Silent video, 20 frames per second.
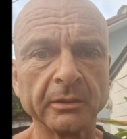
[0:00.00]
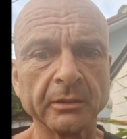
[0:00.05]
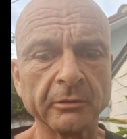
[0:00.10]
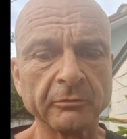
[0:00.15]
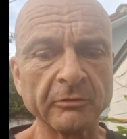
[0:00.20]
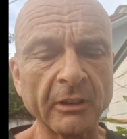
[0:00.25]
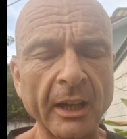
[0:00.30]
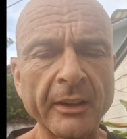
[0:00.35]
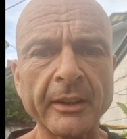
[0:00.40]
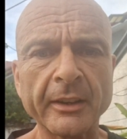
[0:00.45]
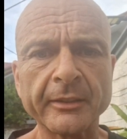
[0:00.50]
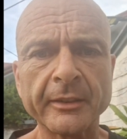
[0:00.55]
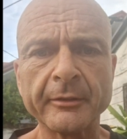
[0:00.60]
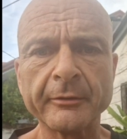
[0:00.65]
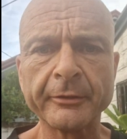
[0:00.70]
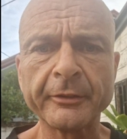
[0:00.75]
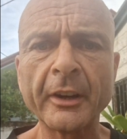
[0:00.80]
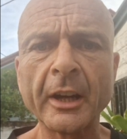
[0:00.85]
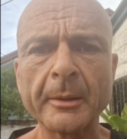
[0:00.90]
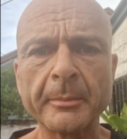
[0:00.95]
rather than
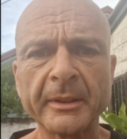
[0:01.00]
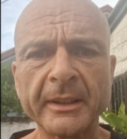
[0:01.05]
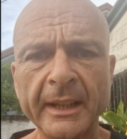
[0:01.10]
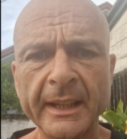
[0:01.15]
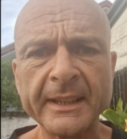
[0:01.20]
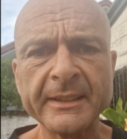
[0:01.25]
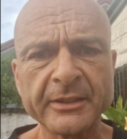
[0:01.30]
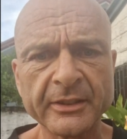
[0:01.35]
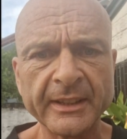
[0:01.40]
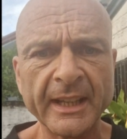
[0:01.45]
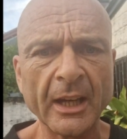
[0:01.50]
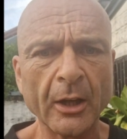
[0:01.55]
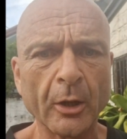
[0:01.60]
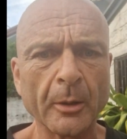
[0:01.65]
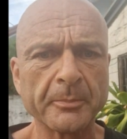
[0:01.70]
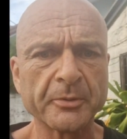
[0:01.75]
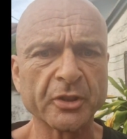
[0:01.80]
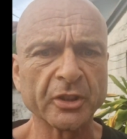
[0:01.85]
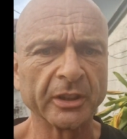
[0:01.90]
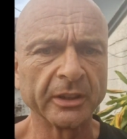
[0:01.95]
fiber internet
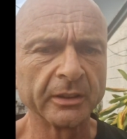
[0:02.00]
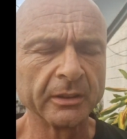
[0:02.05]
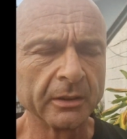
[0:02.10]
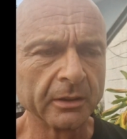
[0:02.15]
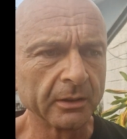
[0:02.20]
option,